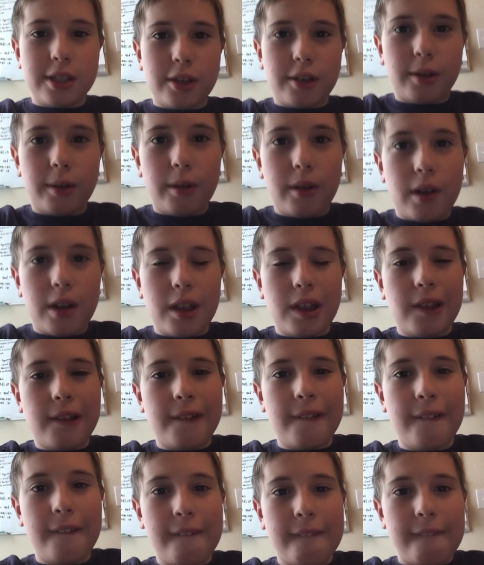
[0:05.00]
so
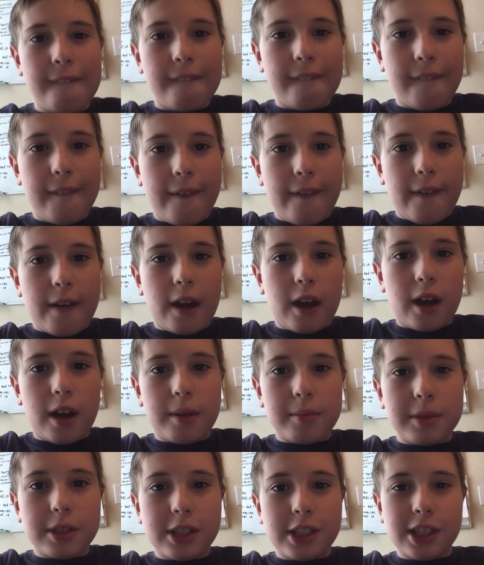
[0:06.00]

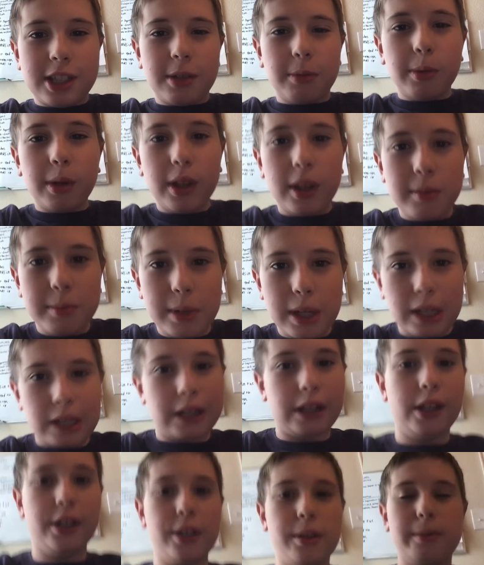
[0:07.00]
this is a really big
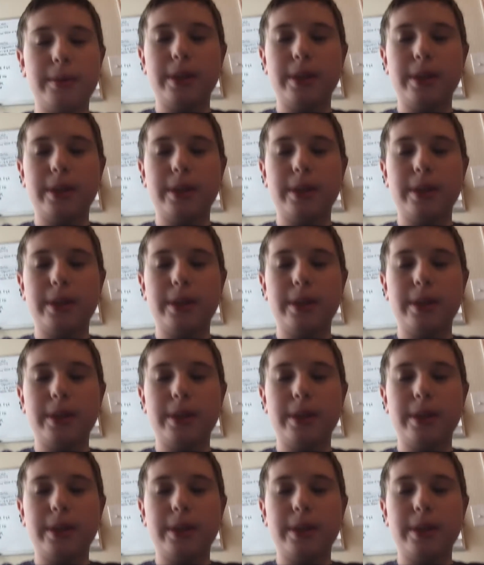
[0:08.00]
deal to